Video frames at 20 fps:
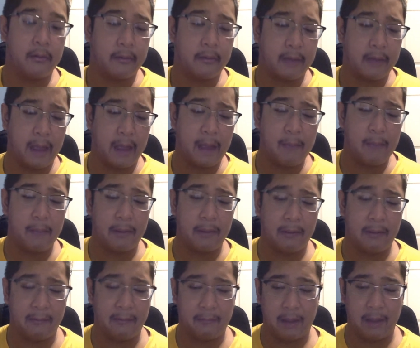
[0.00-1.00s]
game
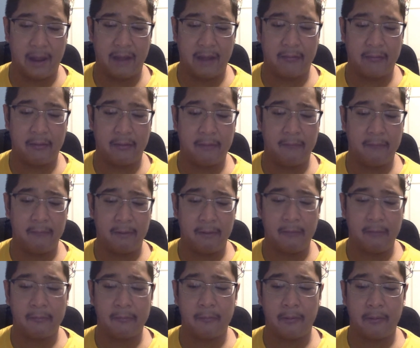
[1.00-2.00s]
build as it will
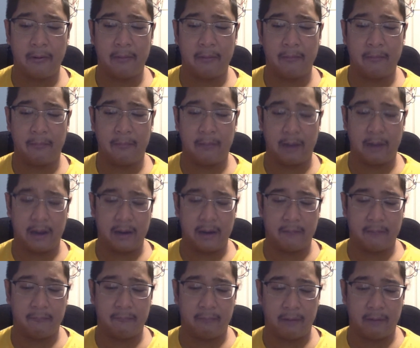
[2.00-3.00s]
spoil the plot
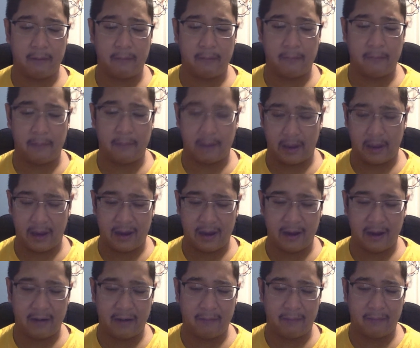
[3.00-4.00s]
for everybody, and I
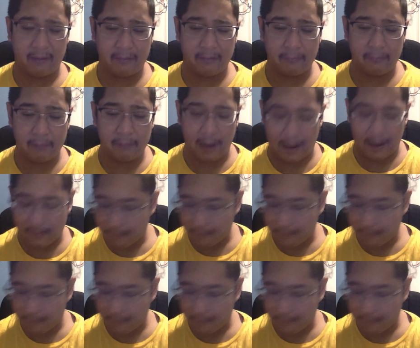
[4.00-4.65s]
don't want to do that.